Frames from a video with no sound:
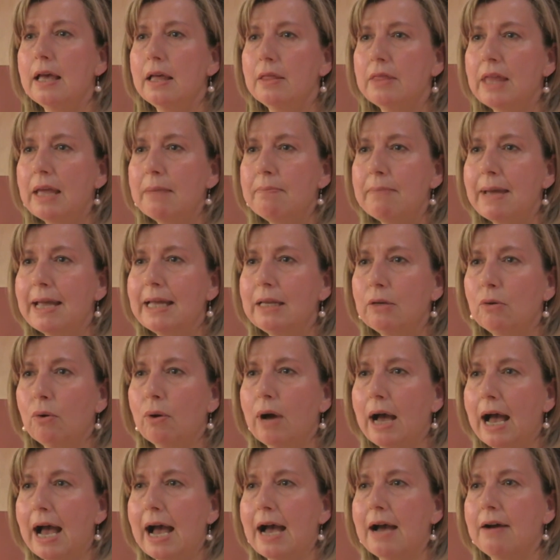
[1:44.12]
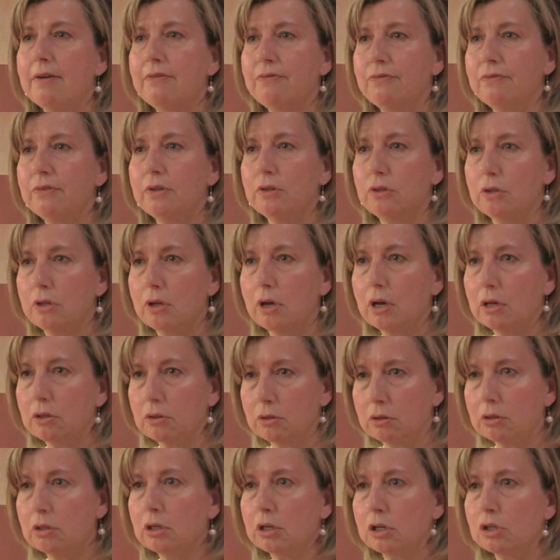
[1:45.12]
they may not have
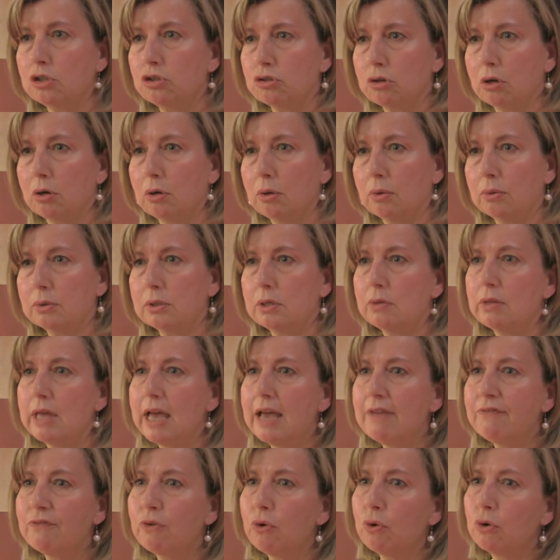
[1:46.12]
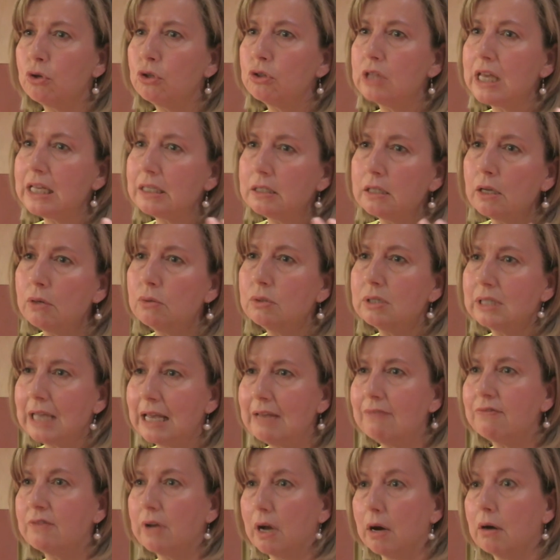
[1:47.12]
the control. So therefore, there's no
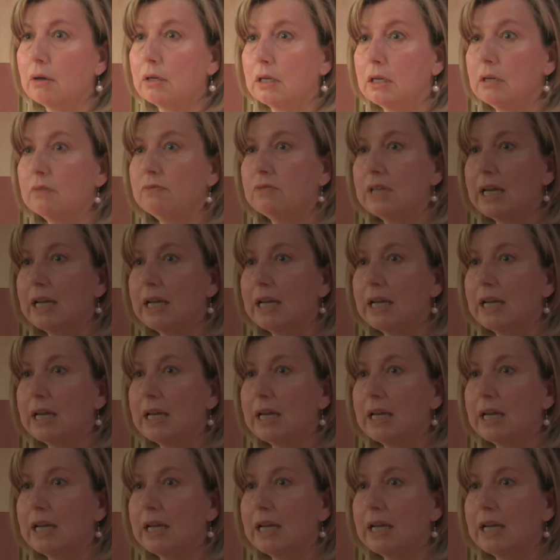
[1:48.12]
safeguarding of